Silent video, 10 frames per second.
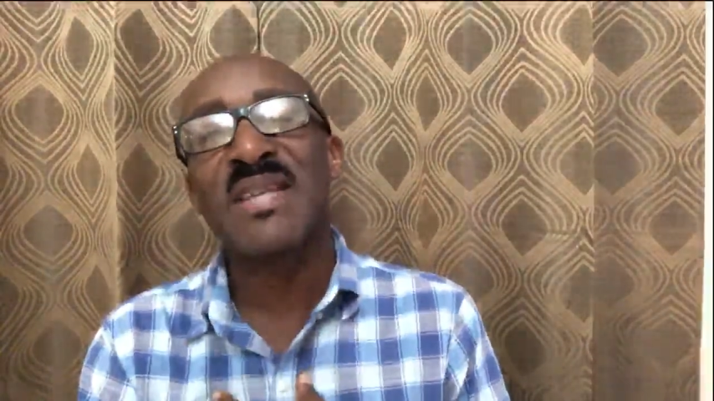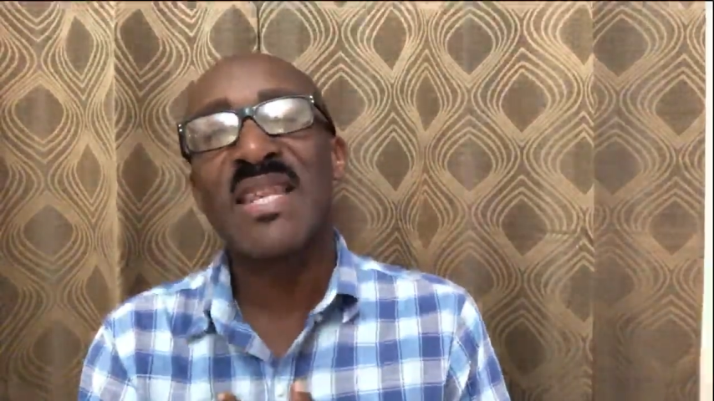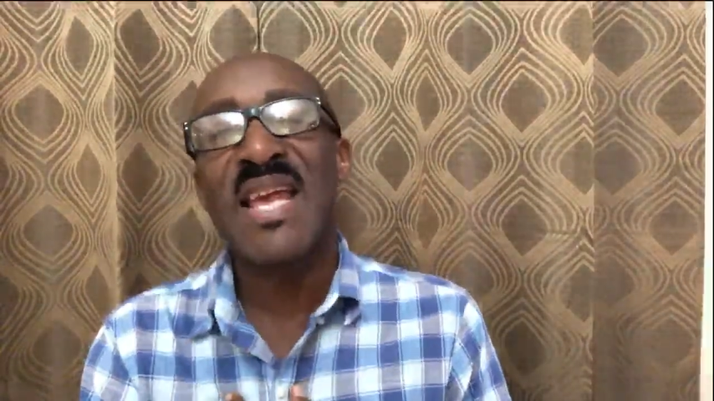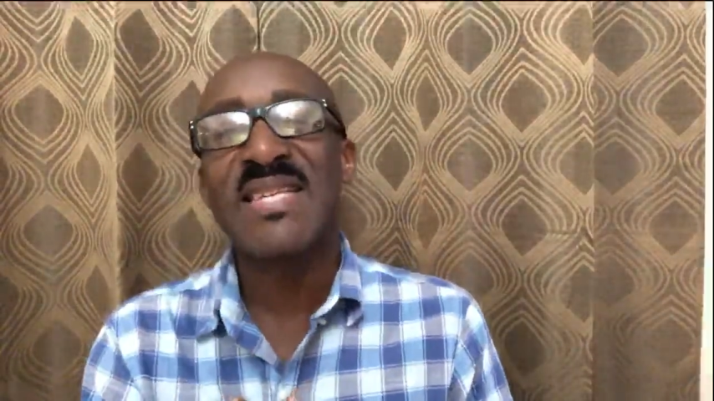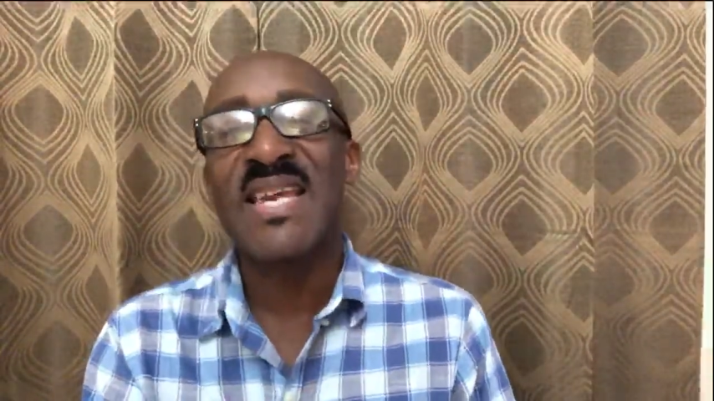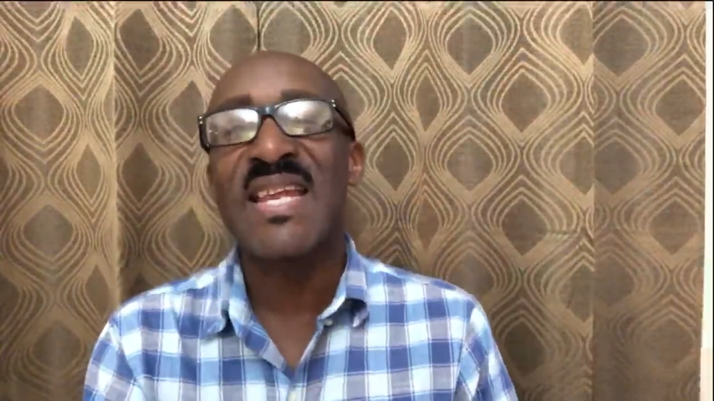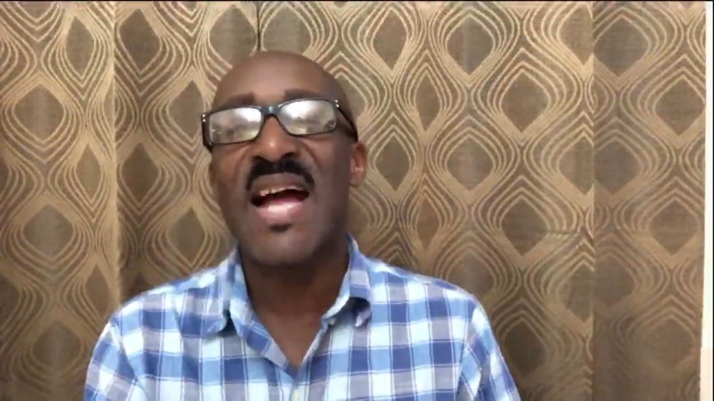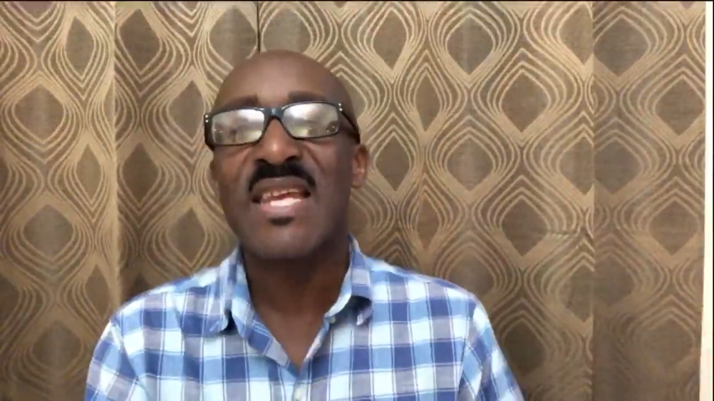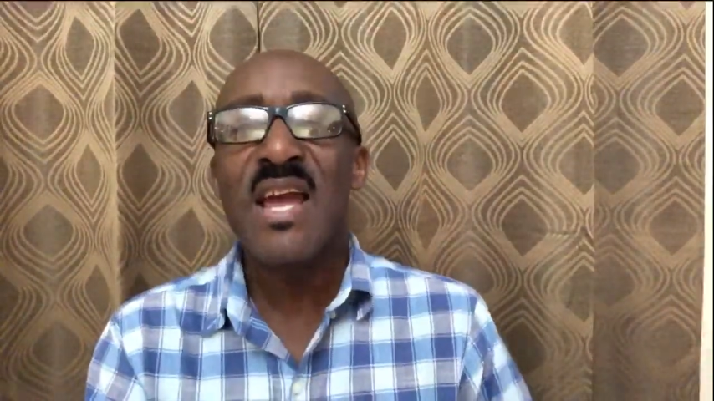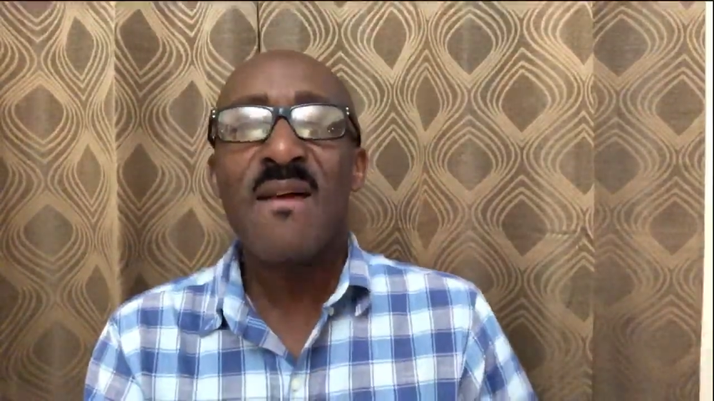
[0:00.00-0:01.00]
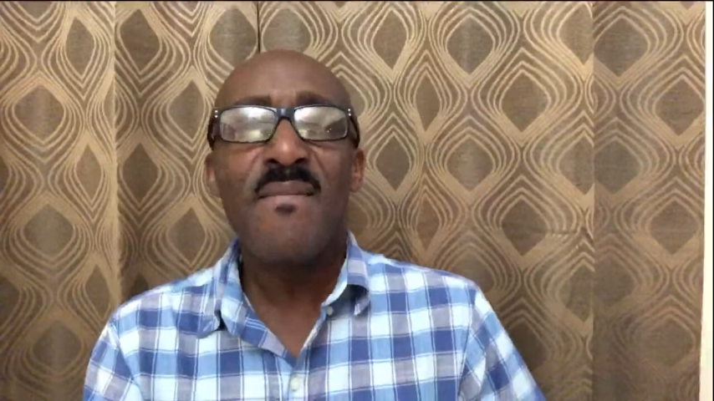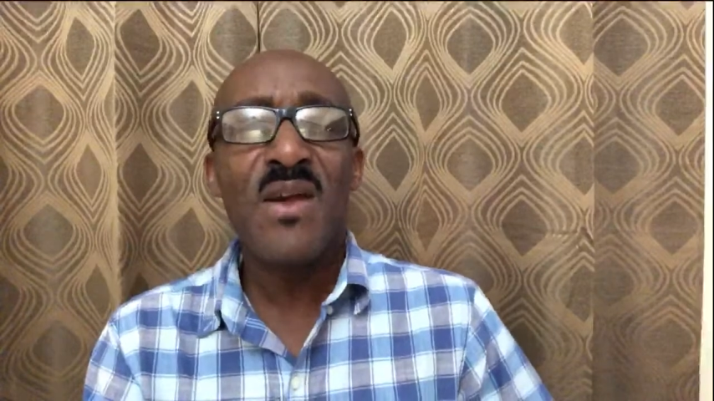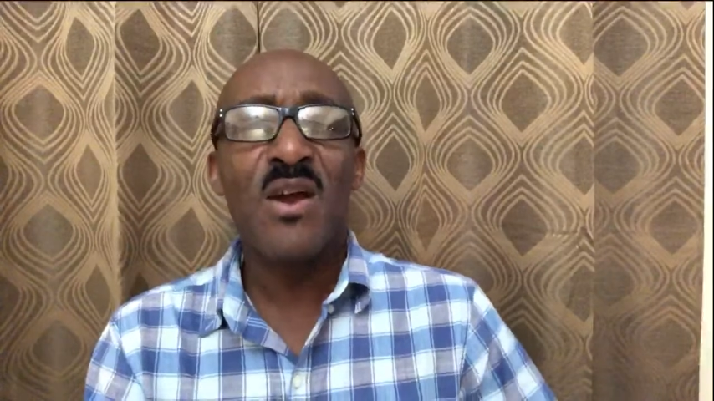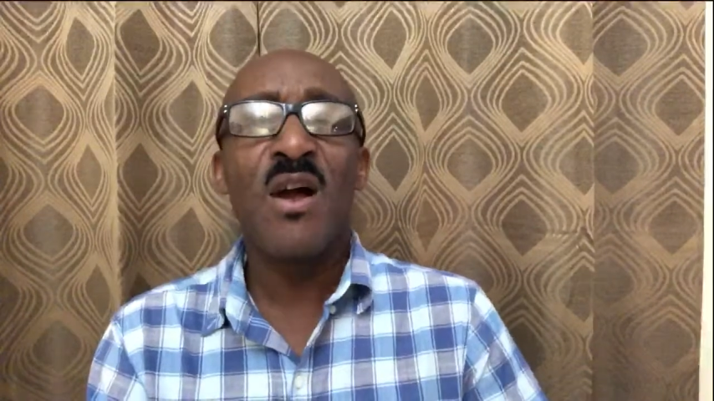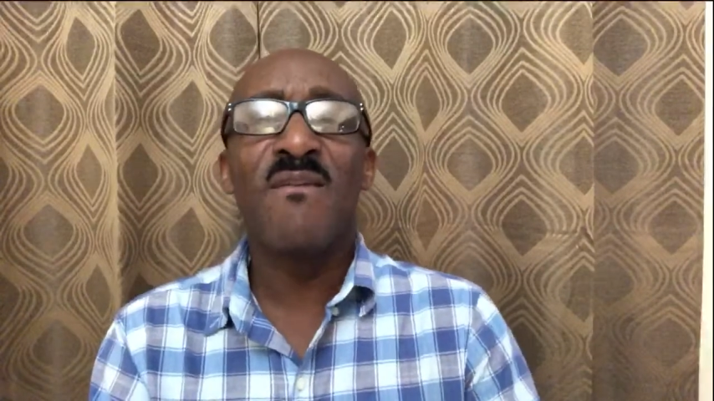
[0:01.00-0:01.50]
and they say that
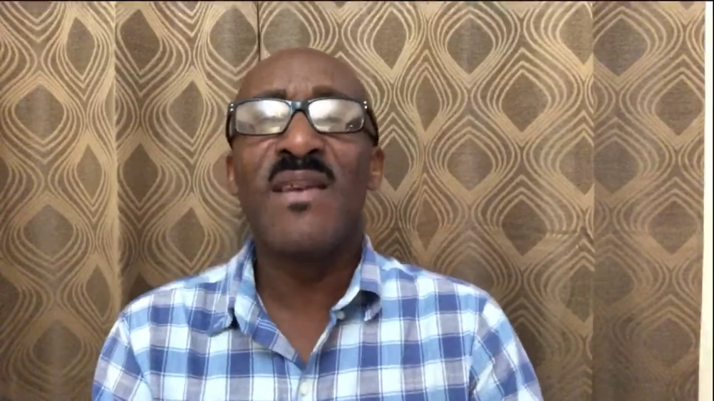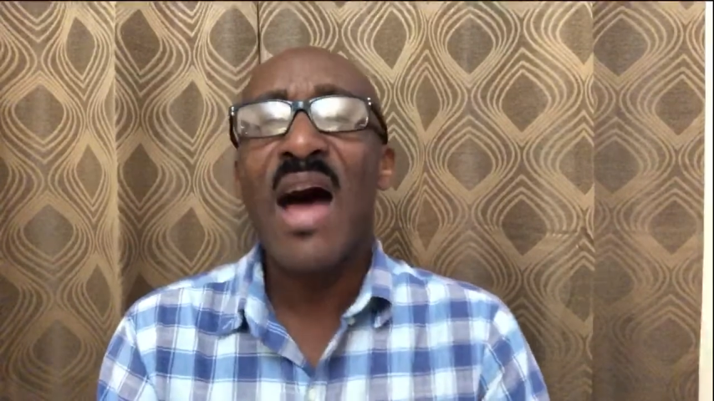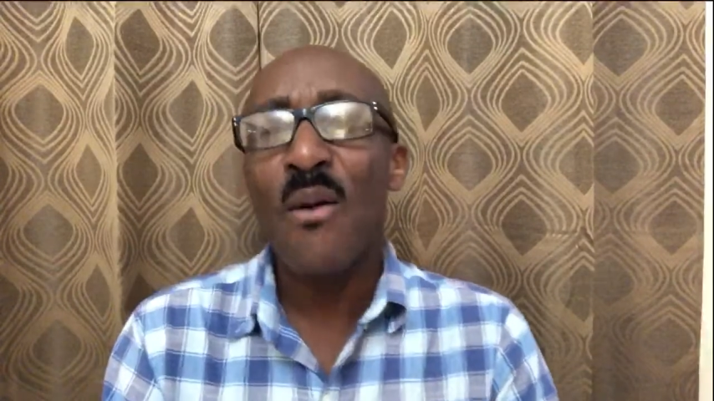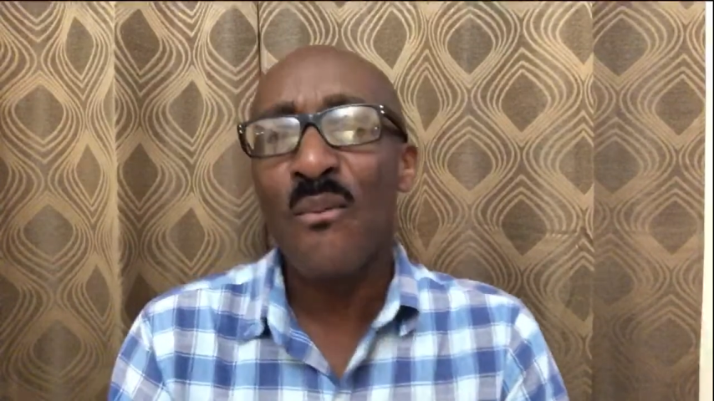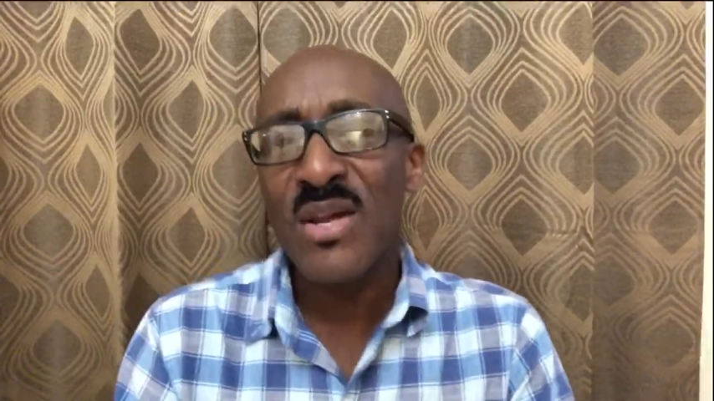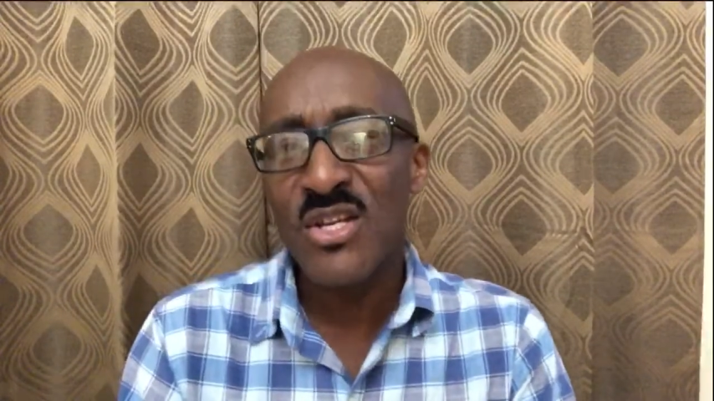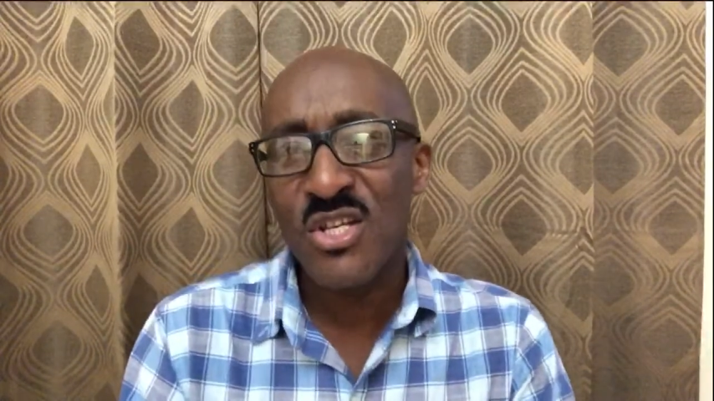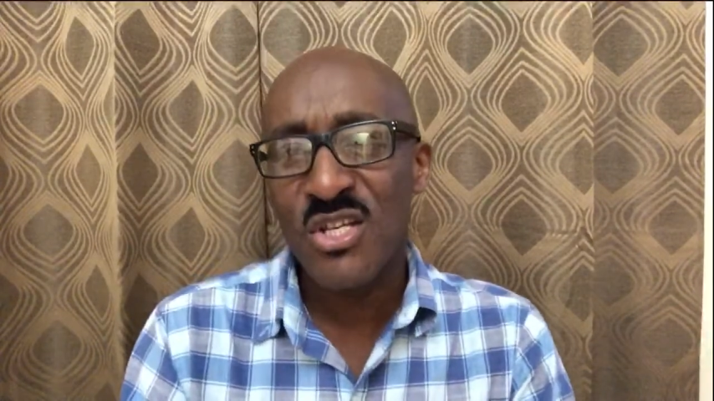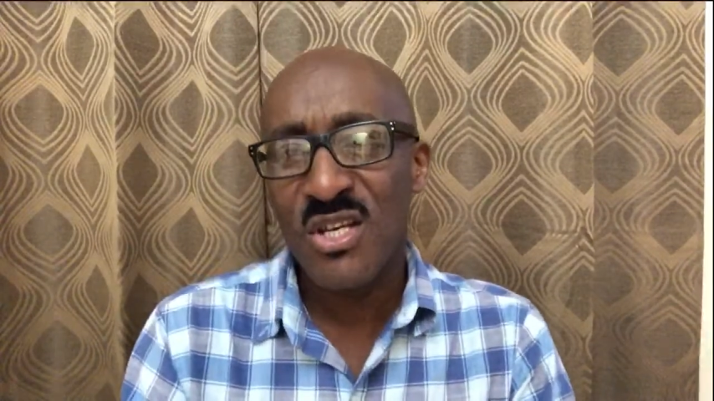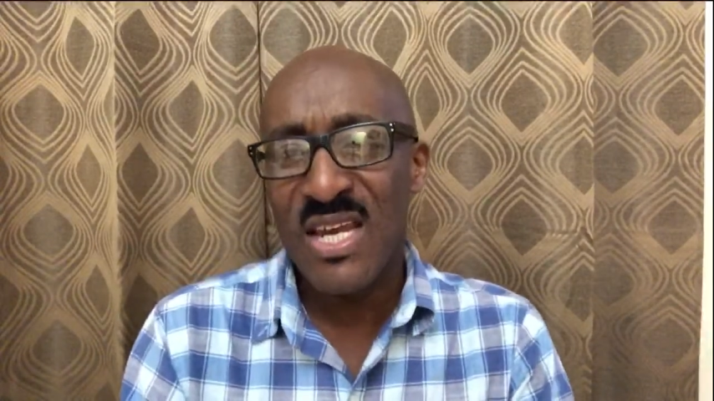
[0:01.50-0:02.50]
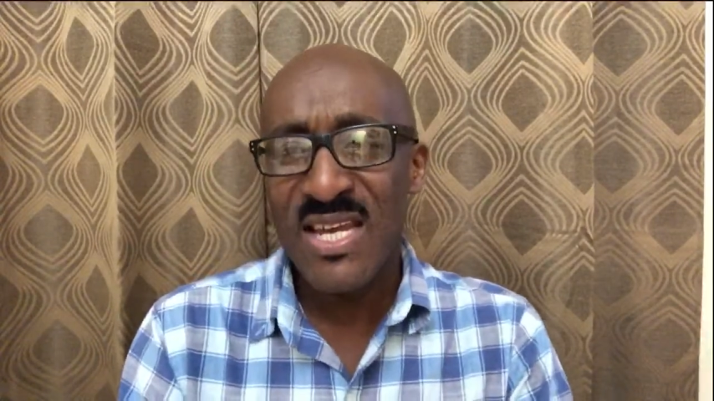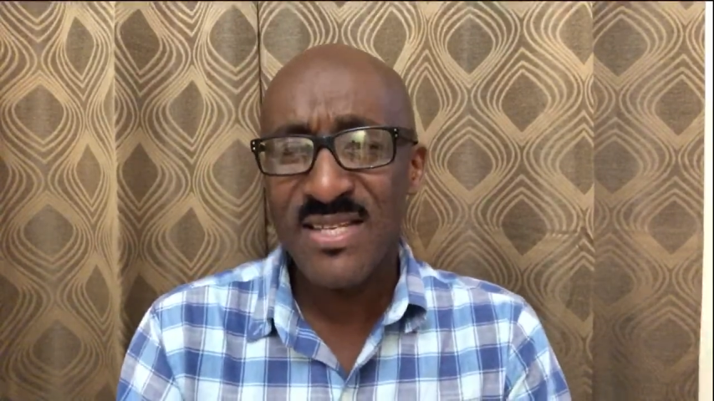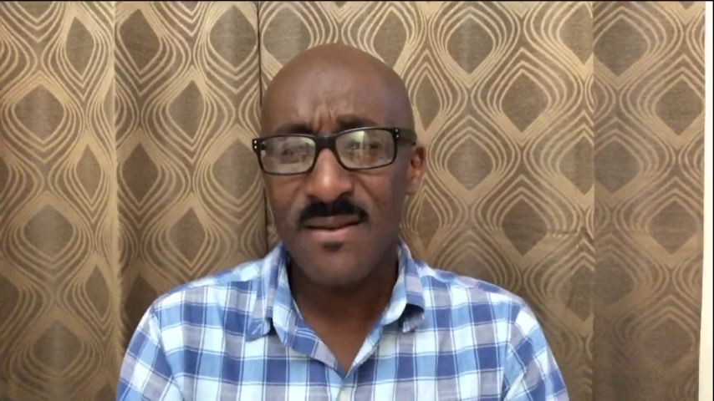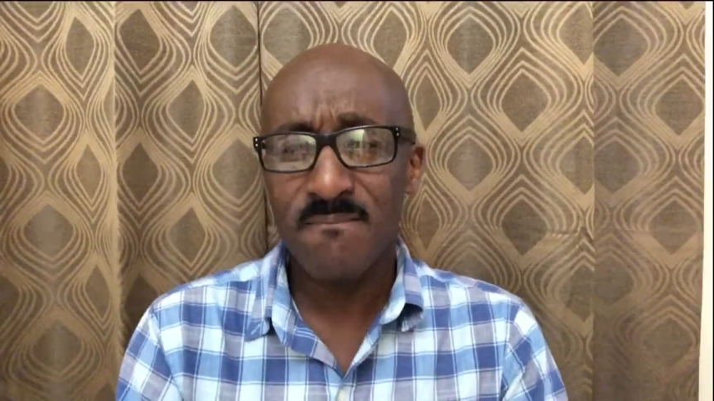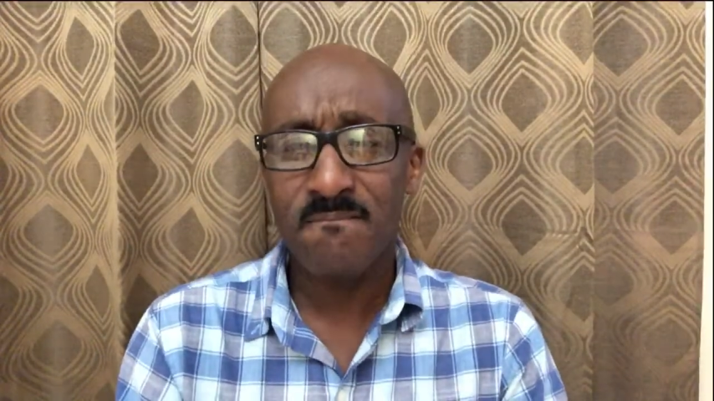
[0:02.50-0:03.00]
their love language is,